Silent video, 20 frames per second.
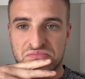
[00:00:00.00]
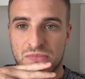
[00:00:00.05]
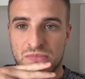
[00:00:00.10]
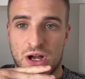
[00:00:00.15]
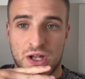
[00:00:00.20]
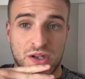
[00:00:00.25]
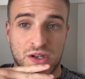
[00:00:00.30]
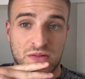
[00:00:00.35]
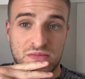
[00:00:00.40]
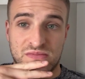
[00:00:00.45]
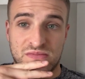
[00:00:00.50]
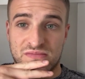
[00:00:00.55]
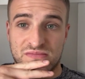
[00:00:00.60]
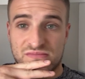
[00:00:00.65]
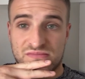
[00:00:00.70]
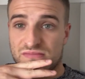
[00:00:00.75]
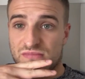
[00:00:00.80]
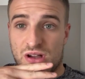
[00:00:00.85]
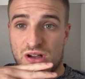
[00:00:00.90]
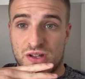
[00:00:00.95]
I
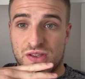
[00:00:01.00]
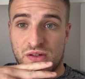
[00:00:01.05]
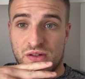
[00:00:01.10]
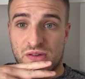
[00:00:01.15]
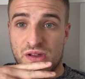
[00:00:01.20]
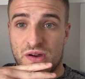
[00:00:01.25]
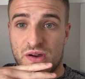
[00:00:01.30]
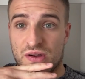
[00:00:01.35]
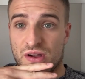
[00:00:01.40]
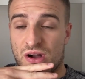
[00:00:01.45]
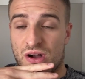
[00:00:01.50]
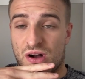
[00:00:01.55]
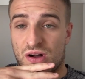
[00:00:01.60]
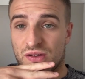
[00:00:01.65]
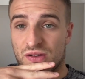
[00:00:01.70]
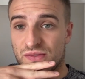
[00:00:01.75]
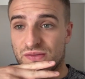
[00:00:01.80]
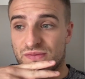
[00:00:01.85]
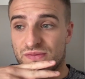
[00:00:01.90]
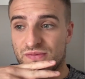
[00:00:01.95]
don't know, I
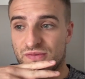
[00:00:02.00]
can't